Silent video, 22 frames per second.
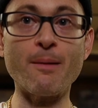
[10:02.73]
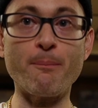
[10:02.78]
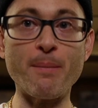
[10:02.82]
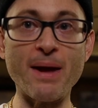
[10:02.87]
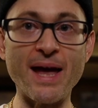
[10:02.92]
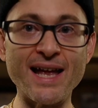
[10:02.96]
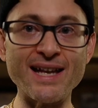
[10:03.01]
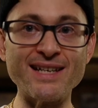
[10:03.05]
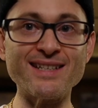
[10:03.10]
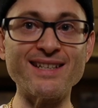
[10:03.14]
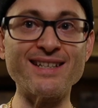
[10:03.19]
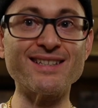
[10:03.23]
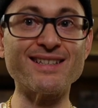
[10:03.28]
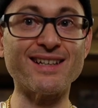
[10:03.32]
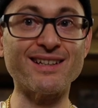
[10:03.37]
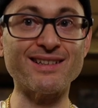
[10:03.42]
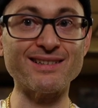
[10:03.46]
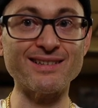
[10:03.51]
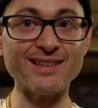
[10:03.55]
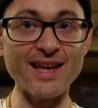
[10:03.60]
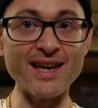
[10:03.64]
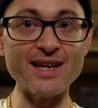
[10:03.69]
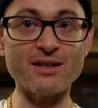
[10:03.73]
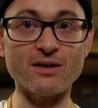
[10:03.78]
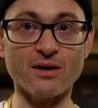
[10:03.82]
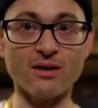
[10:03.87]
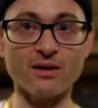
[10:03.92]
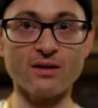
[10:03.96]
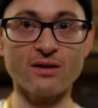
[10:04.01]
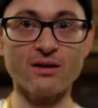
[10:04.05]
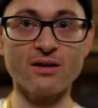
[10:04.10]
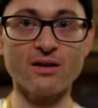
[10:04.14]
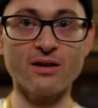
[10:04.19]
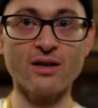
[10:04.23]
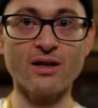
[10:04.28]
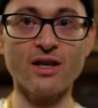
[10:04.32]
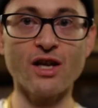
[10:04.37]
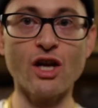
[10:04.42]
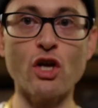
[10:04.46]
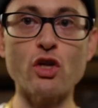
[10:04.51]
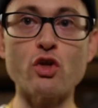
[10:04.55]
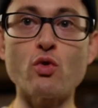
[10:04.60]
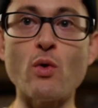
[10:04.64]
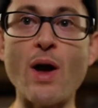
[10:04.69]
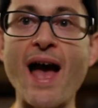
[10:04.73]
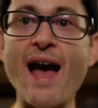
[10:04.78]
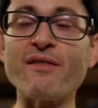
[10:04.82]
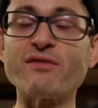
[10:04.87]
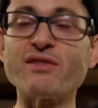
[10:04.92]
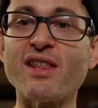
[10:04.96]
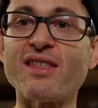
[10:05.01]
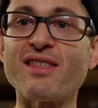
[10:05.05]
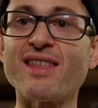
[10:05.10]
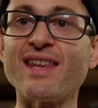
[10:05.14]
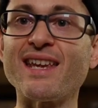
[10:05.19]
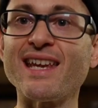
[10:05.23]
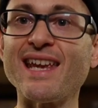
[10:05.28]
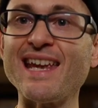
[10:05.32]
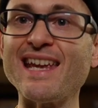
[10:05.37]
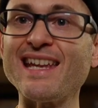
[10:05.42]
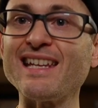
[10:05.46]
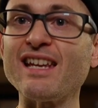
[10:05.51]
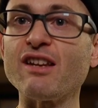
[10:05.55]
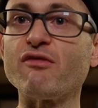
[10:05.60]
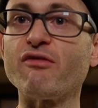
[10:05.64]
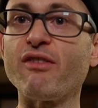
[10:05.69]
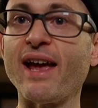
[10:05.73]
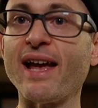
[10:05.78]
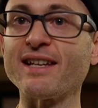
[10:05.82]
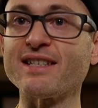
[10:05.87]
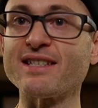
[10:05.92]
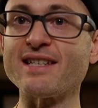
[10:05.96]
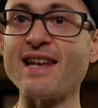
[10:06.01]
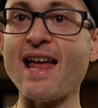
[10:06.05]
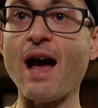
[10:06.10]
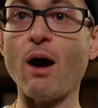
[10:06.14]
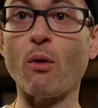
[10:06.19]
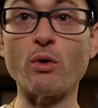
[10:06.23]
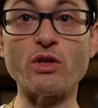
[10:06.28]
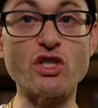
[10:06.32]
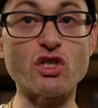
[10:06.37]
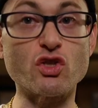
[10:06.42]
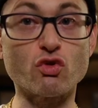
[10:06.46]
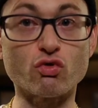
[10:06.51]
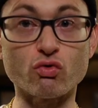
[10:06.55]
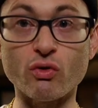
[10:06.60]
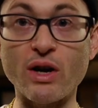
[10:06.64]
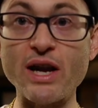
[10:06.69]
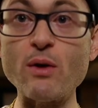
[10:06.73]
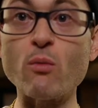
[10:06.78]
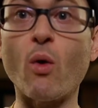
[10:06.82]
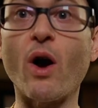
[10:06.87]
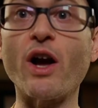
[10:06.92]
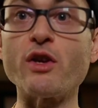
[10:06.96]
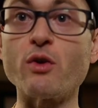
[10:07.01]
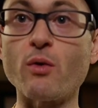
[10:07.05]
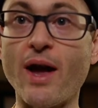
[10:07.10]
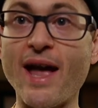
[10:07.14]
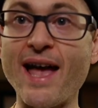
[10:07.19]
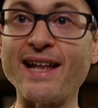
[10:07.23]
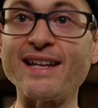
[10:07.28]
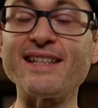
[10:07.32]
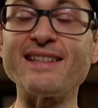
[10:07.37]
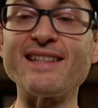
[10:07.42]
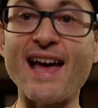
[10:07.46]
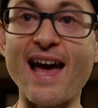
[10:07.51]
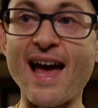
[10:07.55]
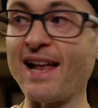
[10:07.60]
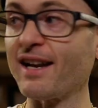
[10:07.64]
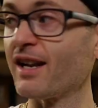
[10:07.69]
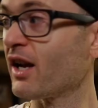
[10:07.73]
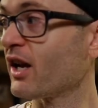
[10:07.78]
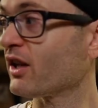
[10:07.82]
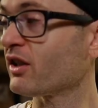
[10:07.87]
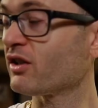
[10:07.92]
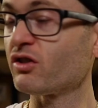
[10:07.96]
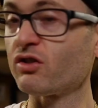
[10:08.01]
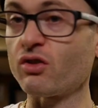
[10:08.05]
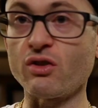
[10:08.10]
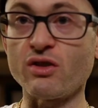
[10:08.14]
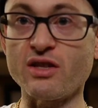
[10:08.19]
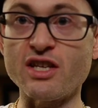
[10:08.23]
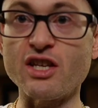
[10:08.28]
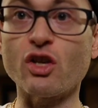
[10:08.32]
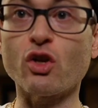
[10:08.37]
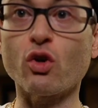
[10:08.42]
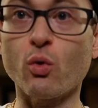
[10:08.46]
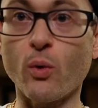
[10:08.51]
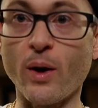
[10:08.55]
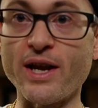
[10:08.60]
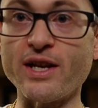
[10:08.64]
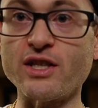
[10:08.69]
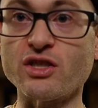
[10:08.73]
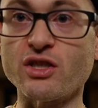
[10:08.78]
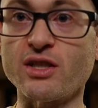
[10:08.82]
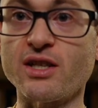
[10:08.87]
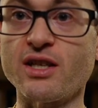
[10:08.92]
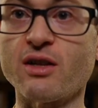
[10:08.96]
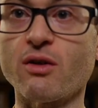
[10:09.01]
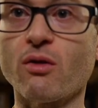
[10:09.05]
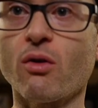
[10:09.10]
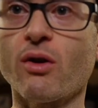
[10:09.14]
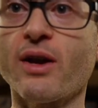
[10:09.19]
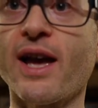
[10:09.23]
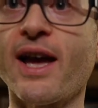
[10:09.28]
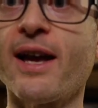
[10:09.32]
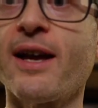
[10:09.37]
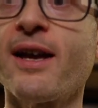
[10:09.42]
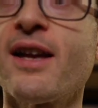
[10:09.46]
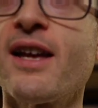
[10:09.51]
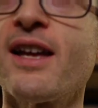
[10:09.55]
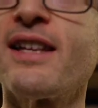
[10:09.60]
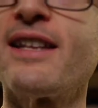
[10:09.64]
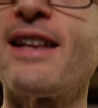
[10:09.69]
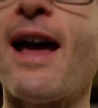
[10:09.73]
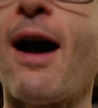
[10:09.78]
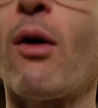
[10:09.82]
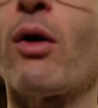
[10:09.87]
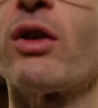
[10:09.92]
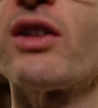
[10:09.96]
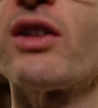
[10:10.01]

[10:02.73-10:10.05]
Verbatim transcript: a pendant later, you have to think in advance now, which is great why you added that to the equation here, okay? Now,